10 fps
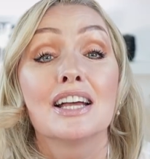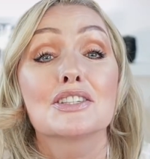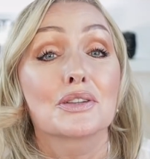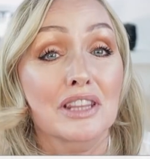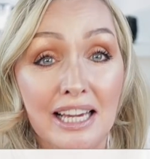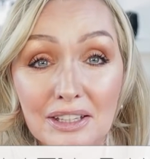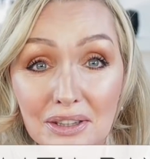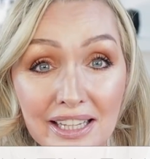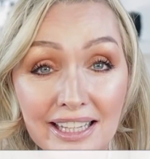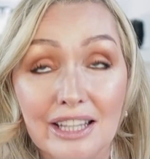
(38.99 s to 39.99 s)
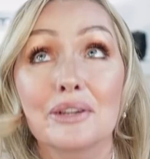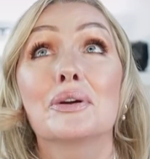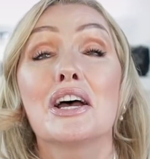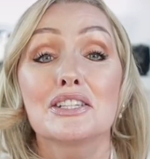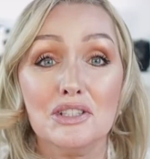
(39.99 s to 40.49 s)
So thank you
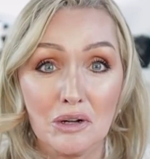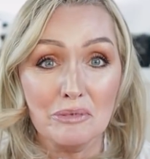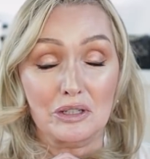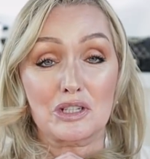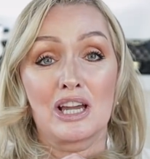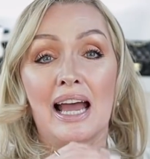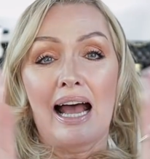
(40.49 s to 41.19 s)
so much.